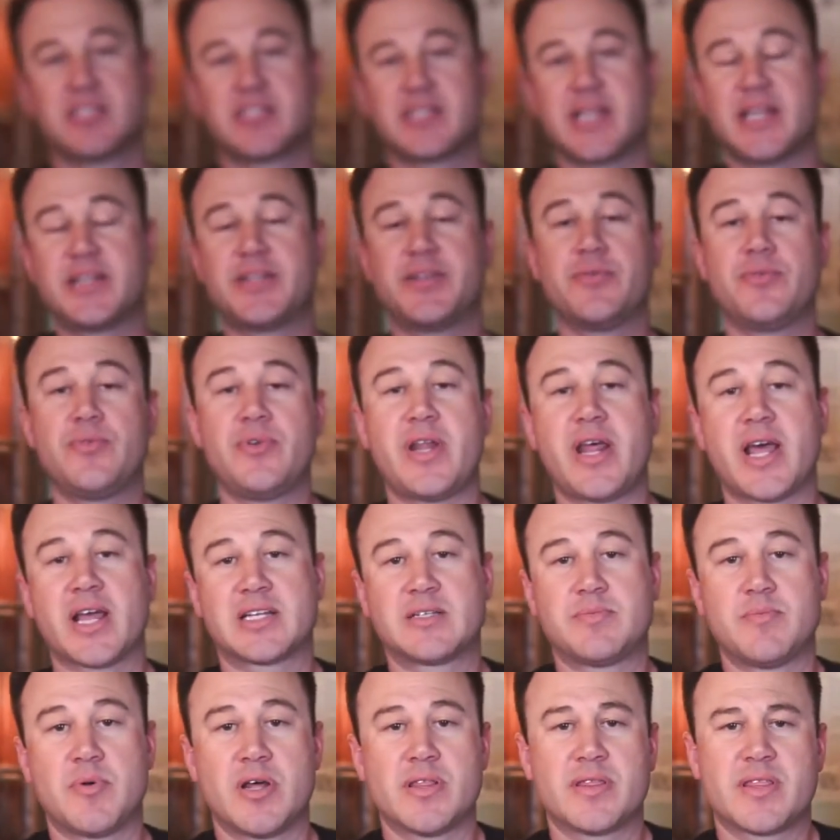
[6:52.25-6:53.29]
Stay tuned
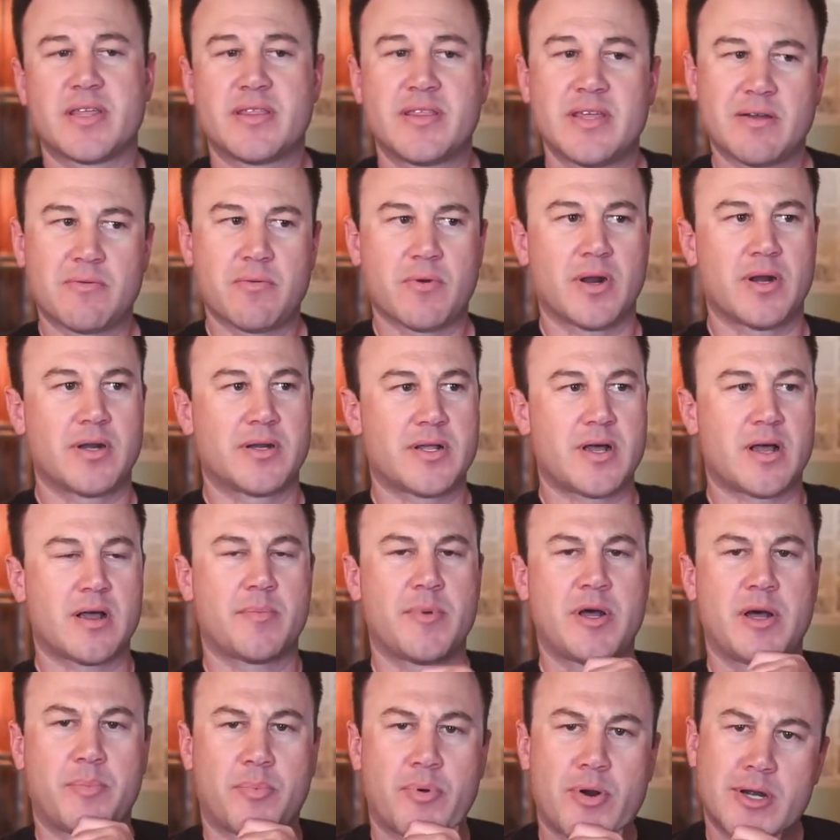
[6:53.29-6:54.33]
next month. I think we're going to talk
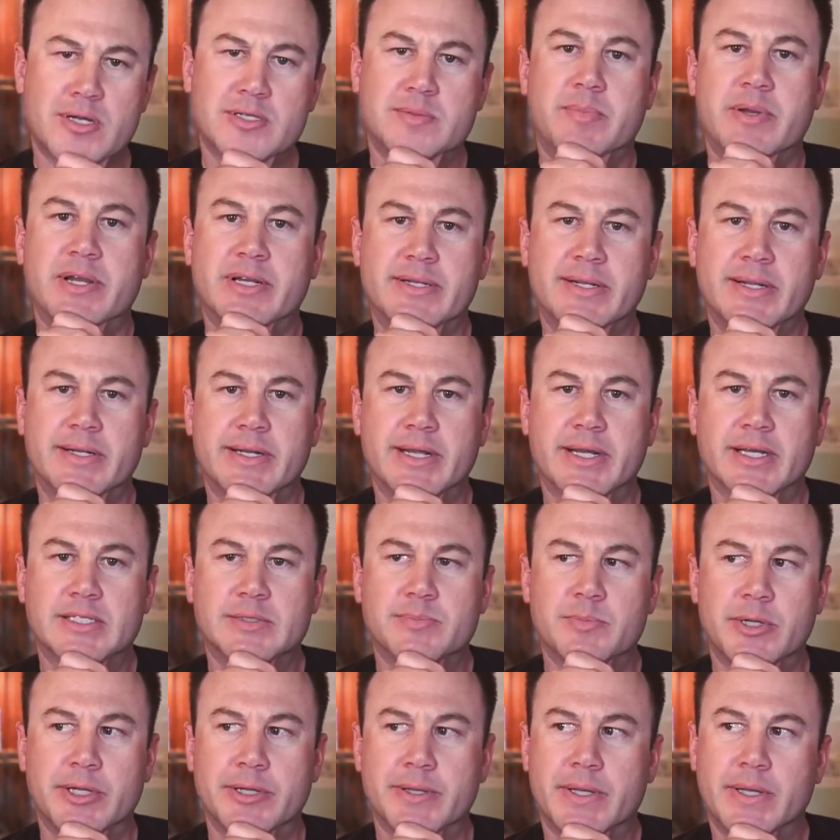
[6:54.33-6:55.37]
about prospecting
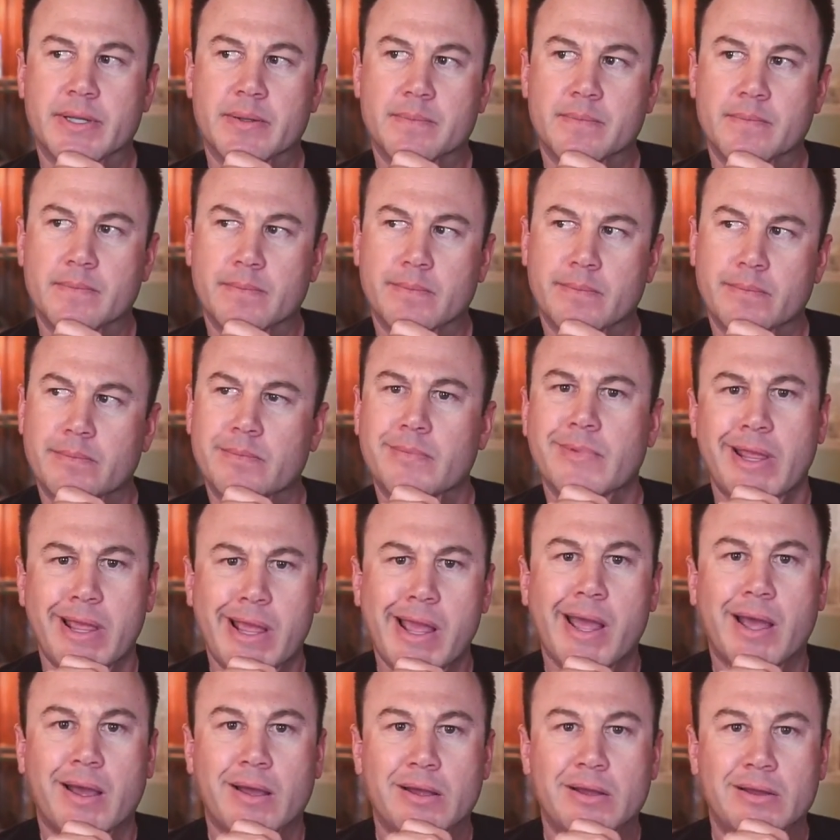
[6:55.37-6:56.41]
next month.
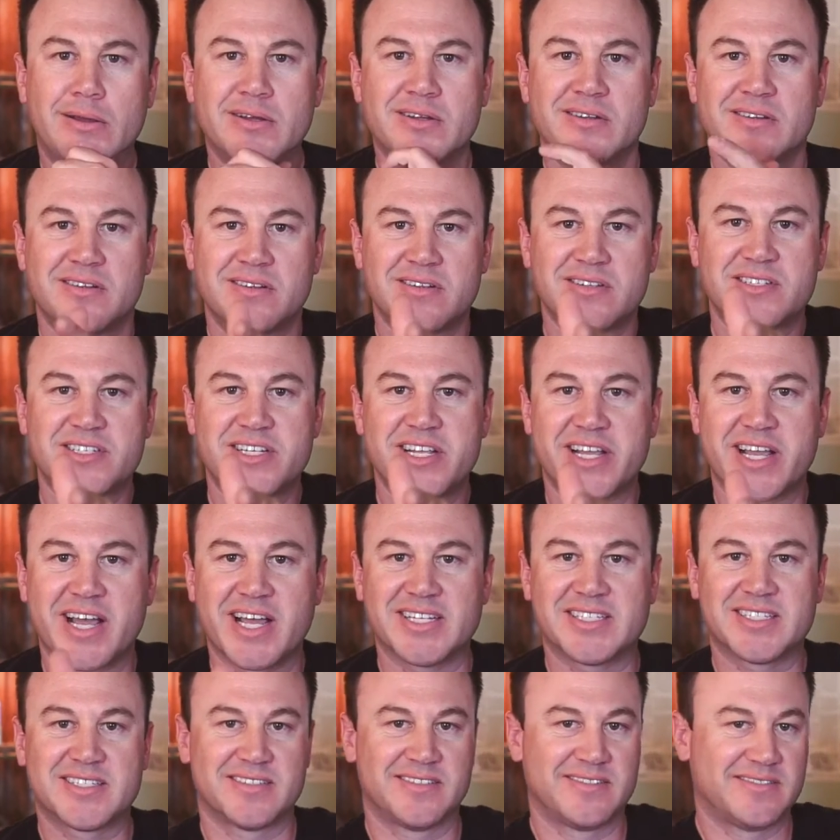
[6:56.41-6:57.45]
Yeah. See you
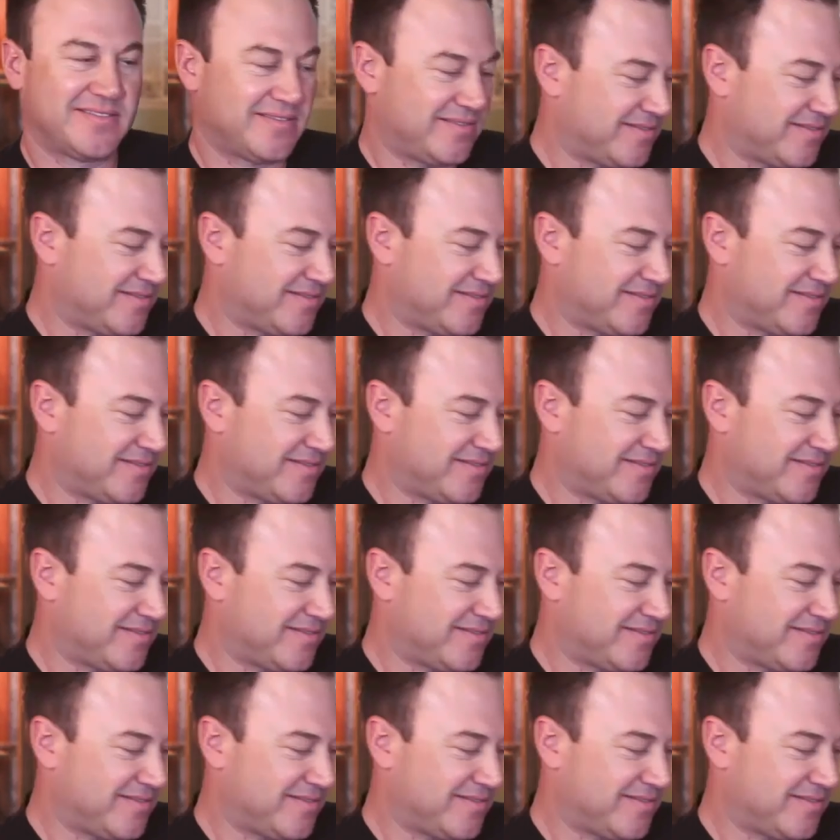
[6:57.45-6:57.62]
guys.